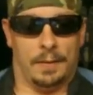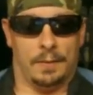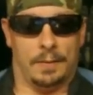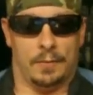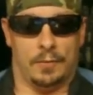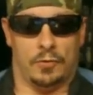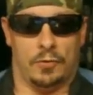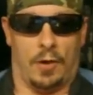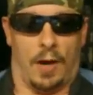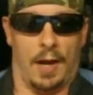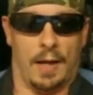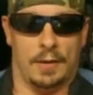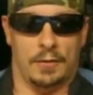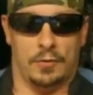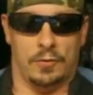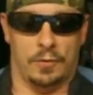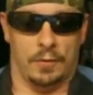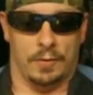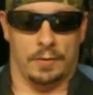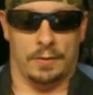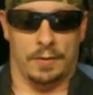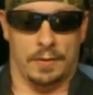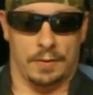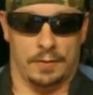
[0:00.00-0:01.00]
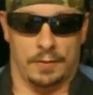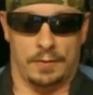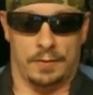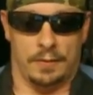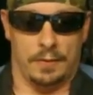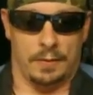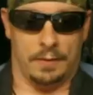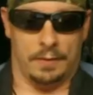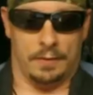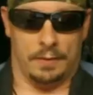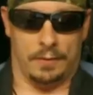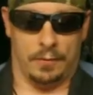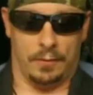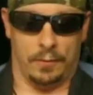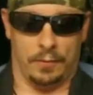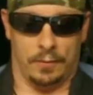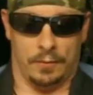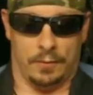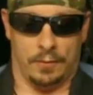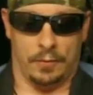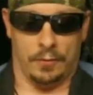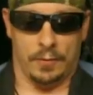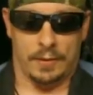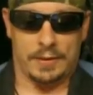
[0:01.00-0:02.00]
tries to just to
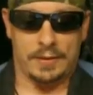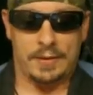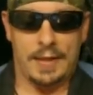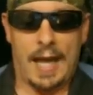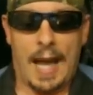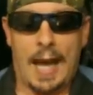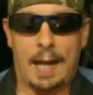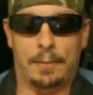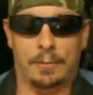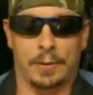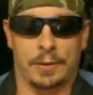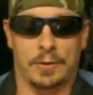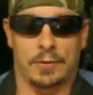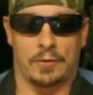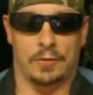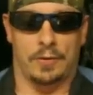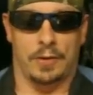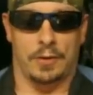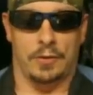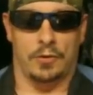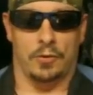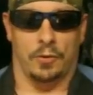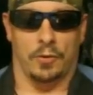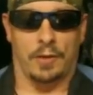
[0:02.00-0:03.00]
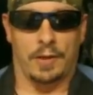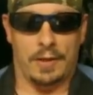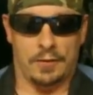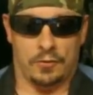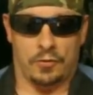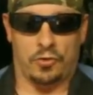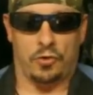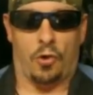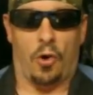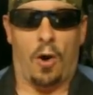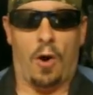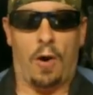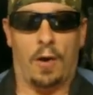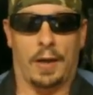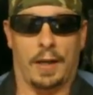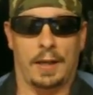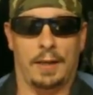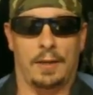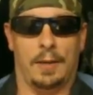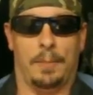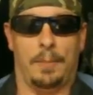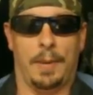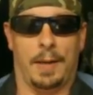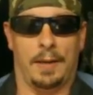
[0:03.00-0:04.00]
to establish that you're a strong,
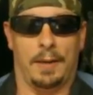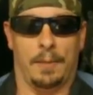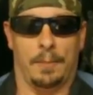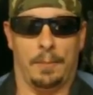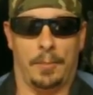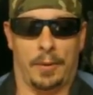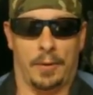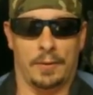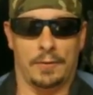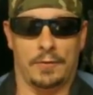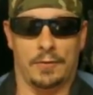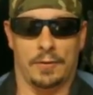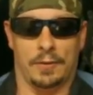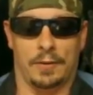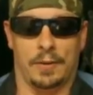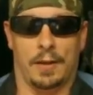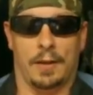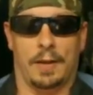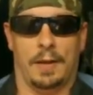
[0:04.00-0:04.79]
independent person,